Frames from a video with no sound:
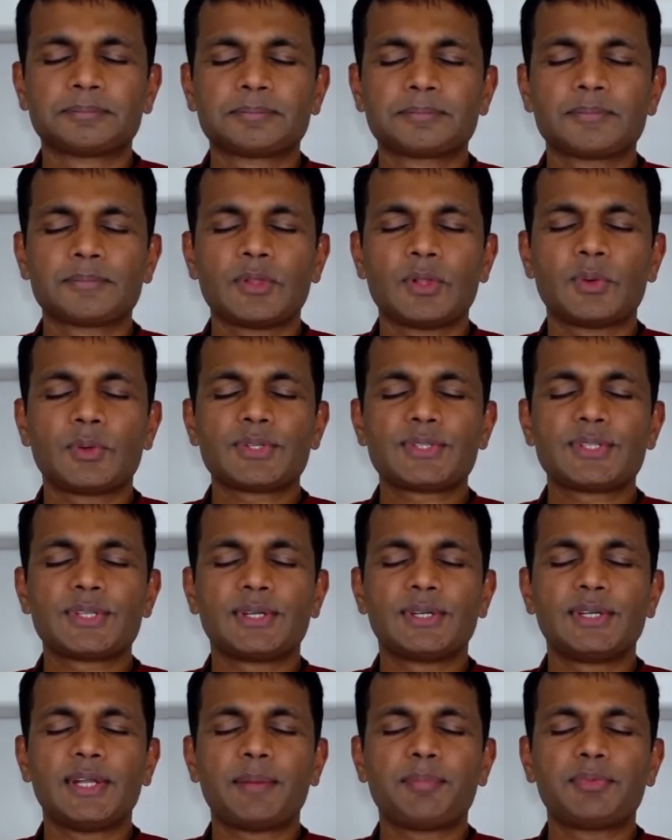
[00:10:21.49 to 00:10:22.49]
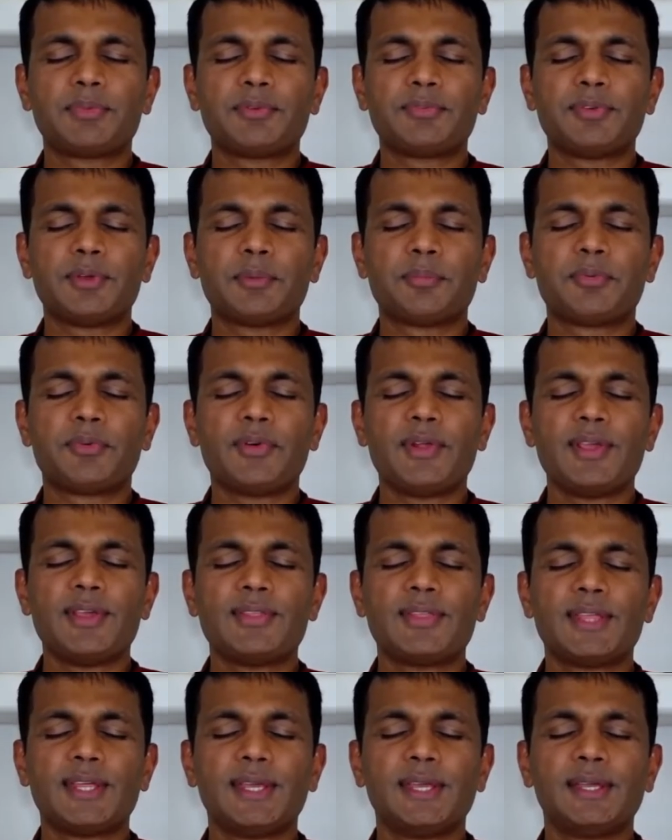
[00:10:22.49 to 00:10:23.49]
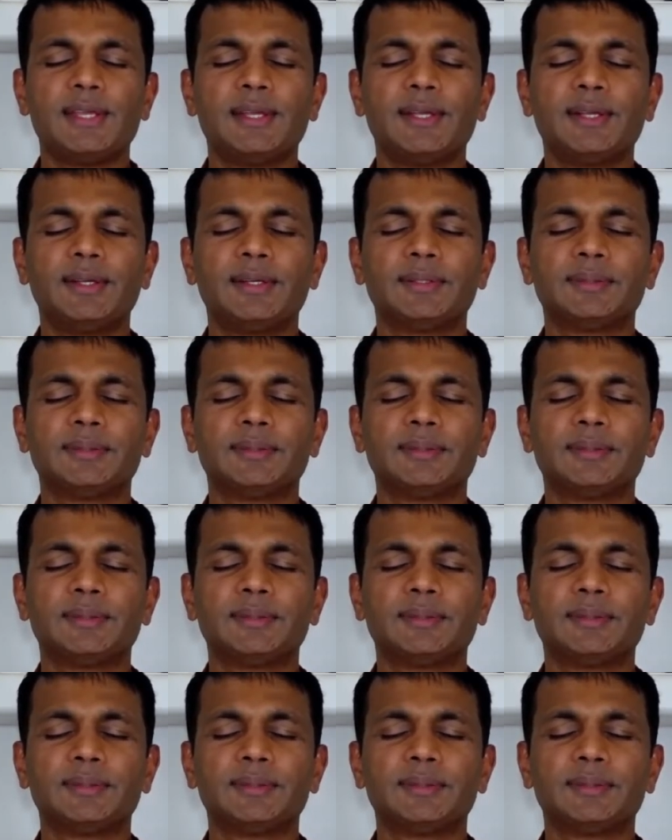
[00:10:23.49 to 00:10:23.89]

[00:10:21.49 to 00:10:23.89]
Notice the depth of your breathing,